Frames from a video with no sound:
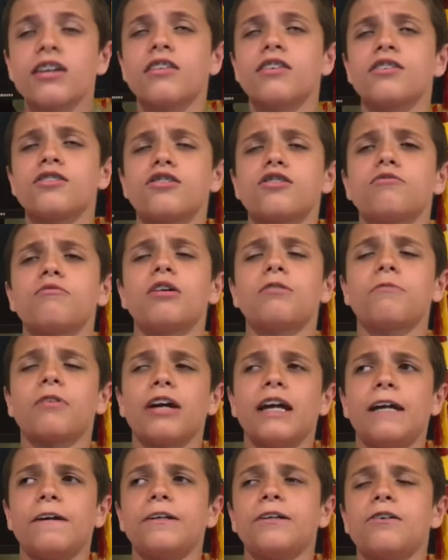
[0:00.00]
This is the one where
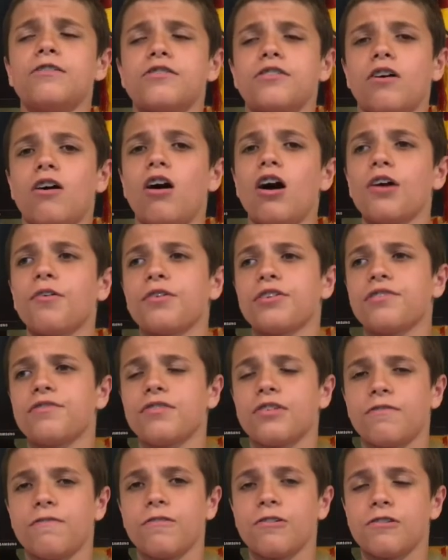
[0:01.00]
Harry goes to Hogwarts for
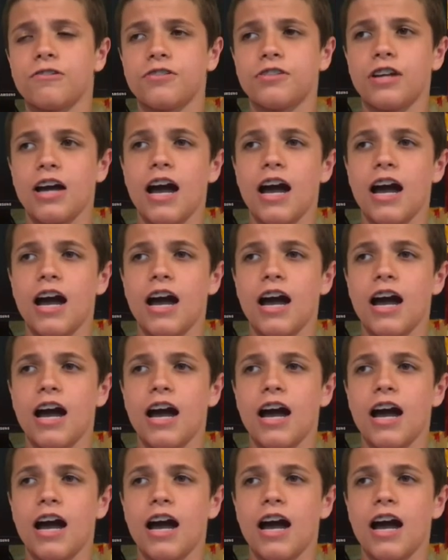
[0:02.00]
the first